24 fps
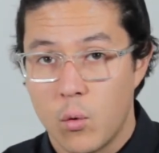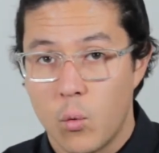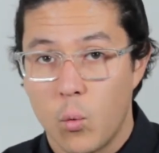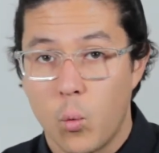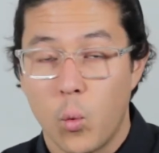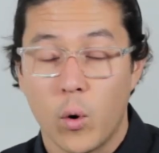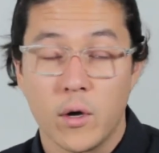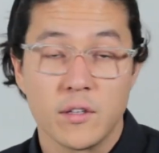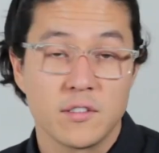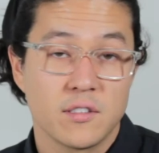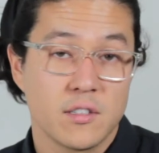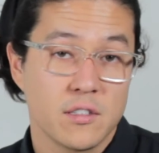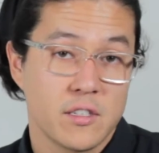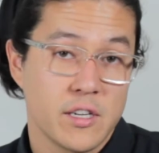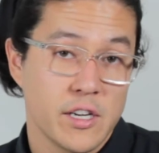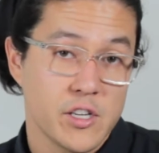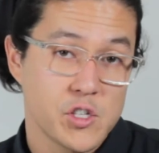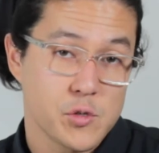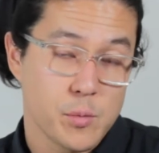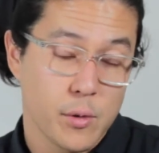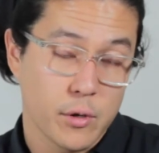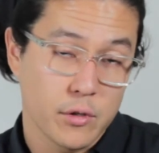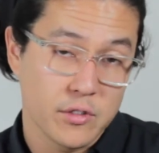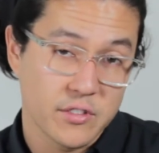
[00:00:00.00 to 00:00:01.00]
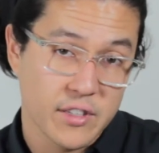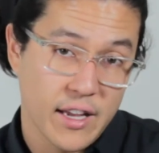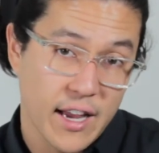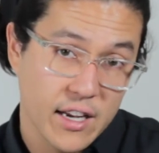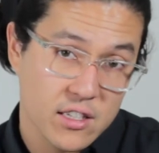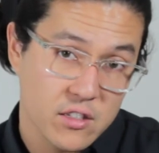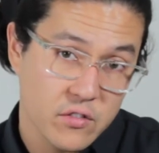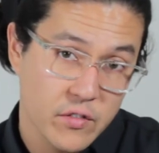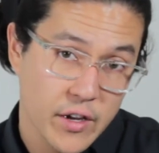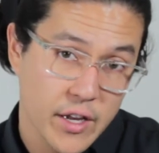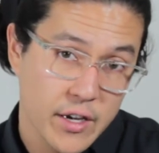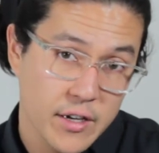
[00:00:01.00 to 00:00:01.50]
Once the teach mode is
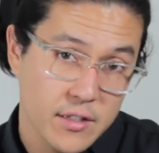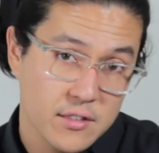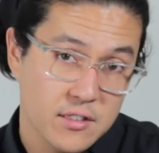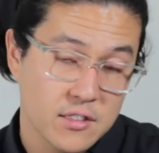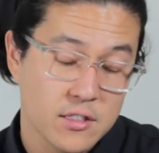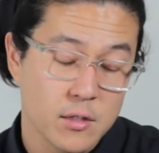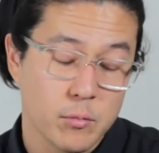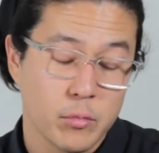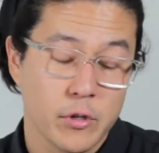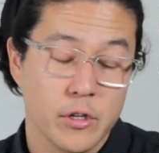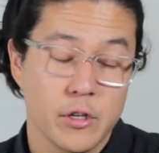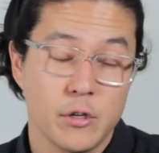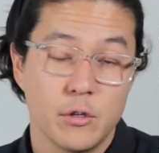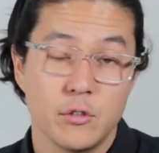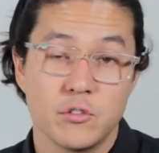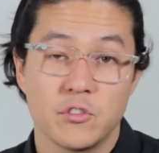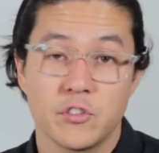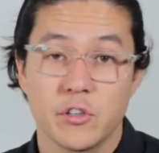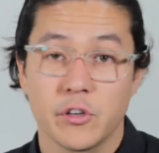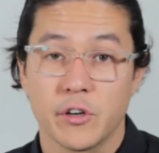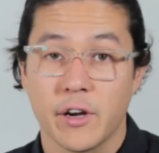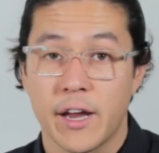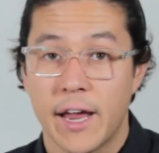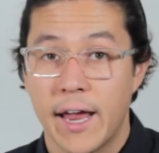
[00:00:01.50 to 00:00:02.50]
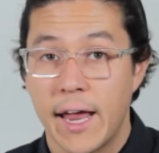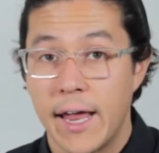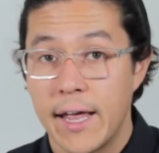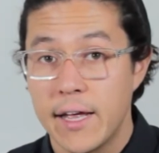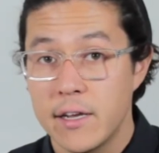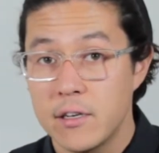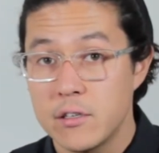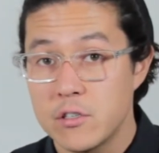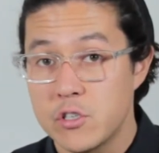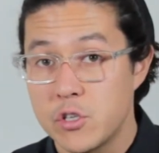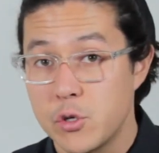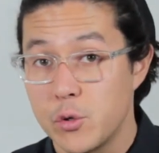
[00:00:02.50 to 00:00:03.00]
activated, simply use your
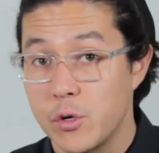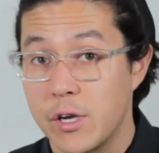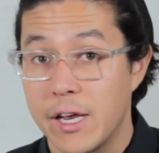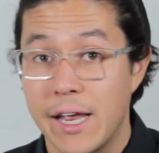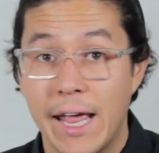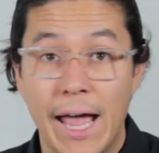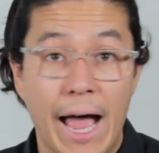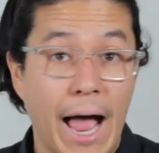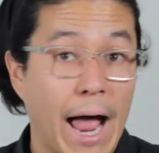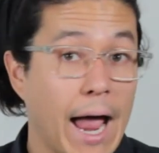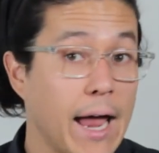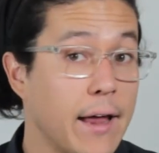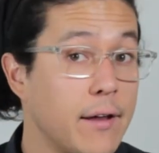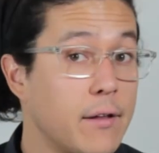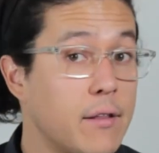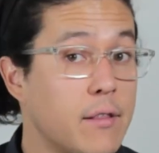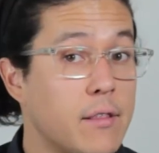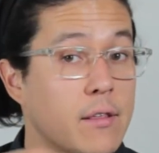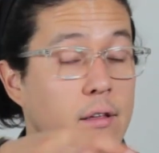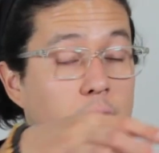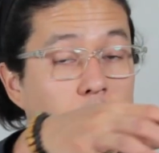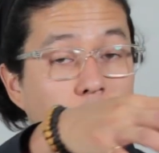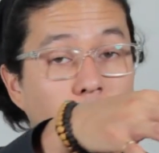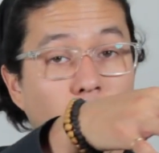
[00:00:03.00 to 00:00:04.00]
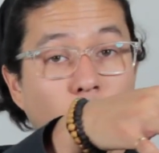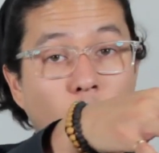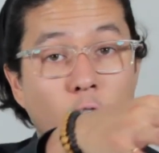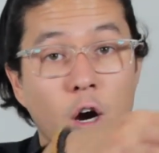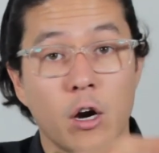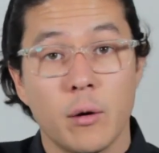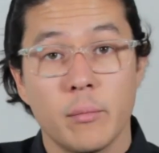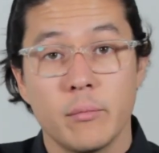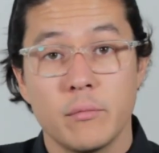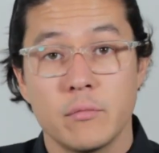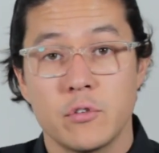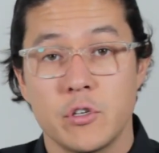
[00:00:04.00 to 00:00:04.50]
hand to guide the
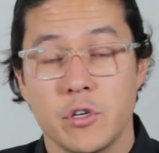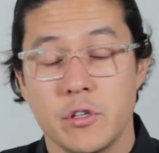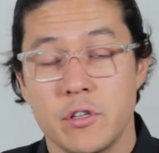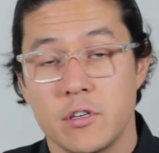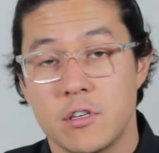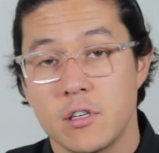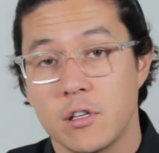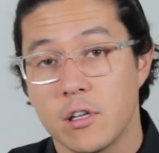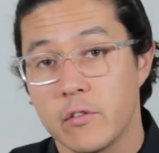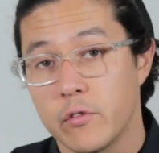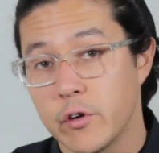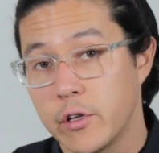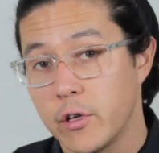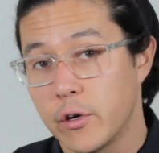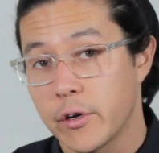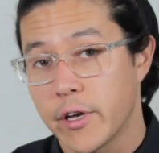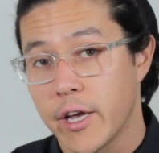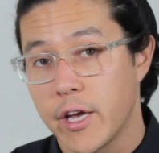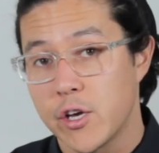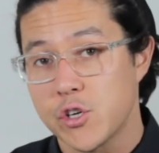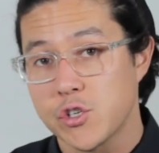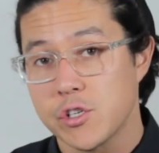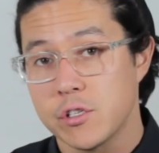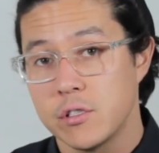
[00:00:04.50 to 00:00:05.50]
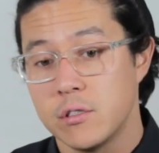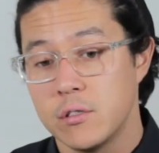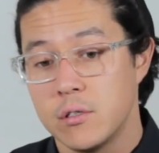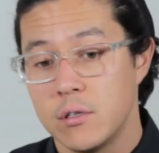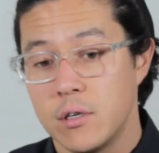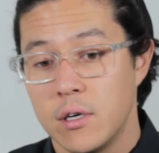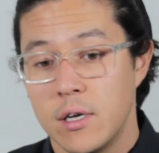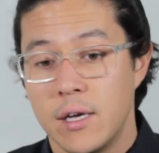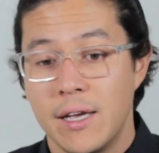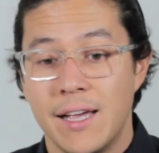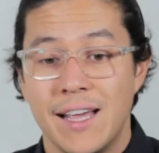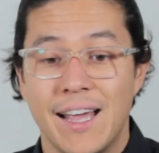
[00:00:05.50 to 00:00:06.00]
arm to the delivery location,
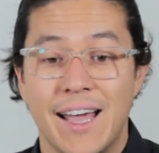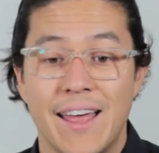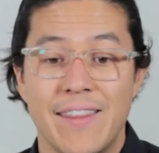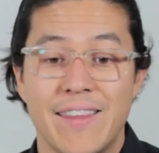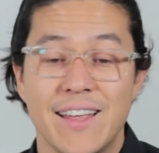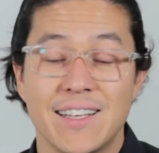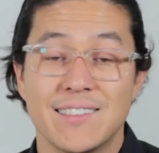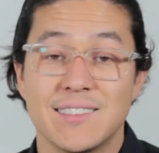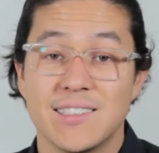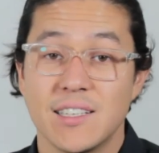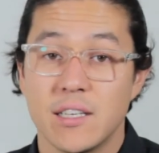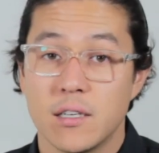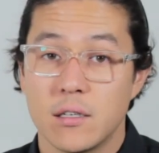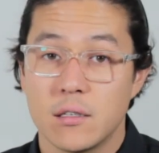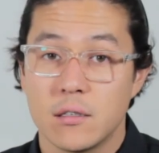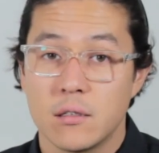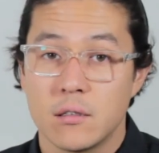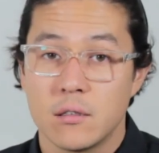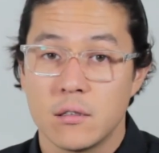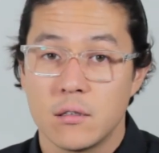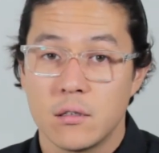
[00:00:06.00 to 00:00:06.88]
and that's it.